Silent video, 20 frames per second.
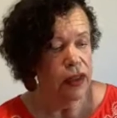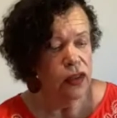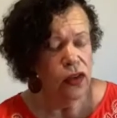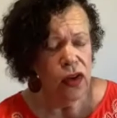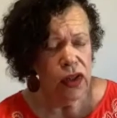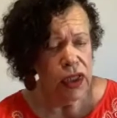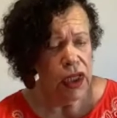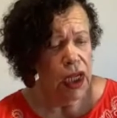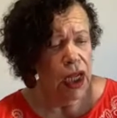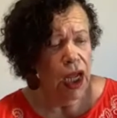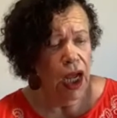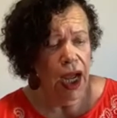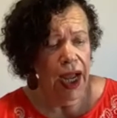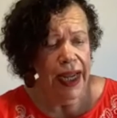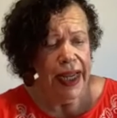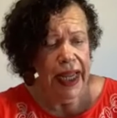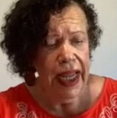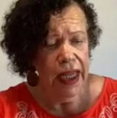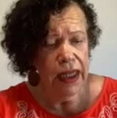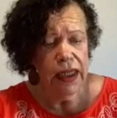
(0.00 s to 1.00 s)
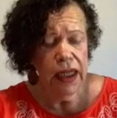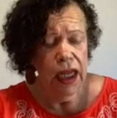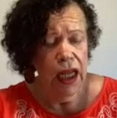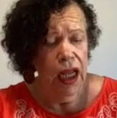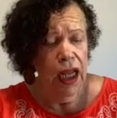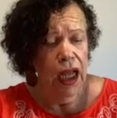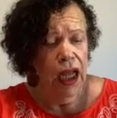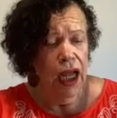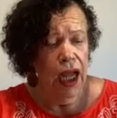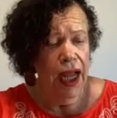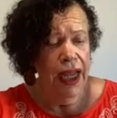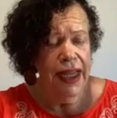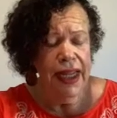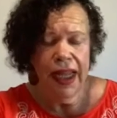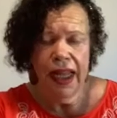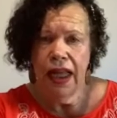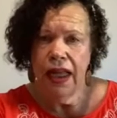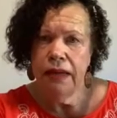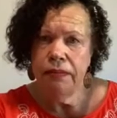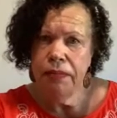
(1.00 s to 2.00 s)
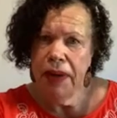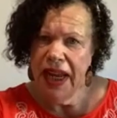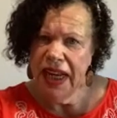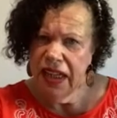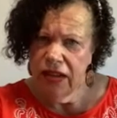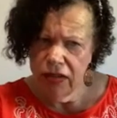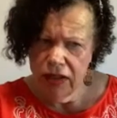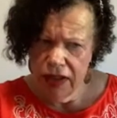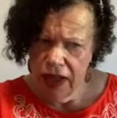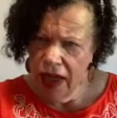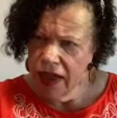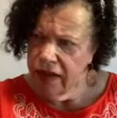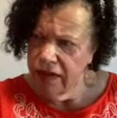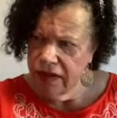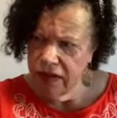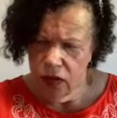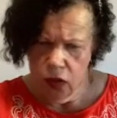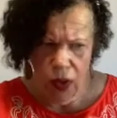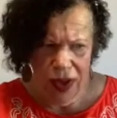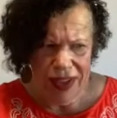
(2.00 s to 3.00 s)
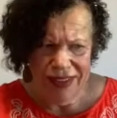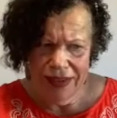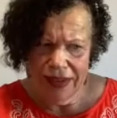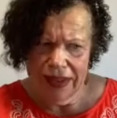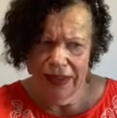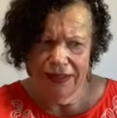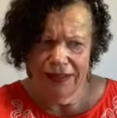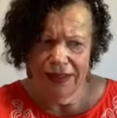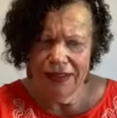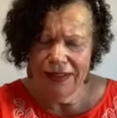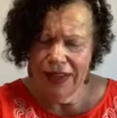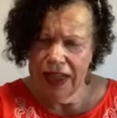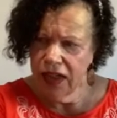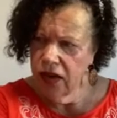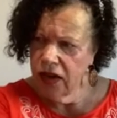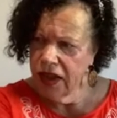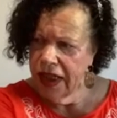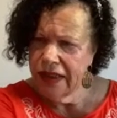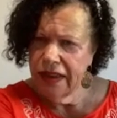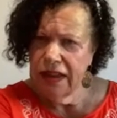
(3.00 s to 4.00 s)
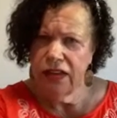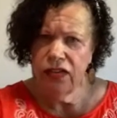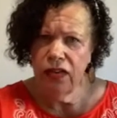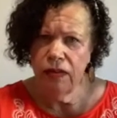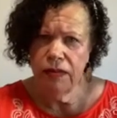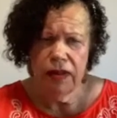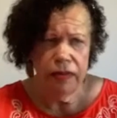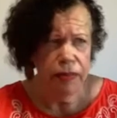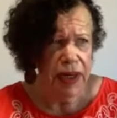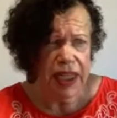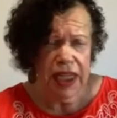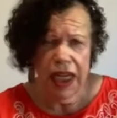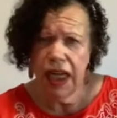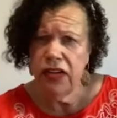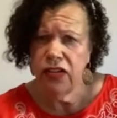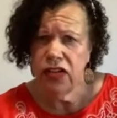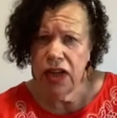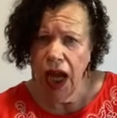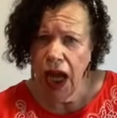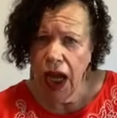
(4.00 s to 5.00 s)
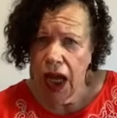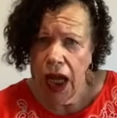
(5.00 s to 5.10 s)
look, I had pancreatitis twice, and it says I could get this from this medication.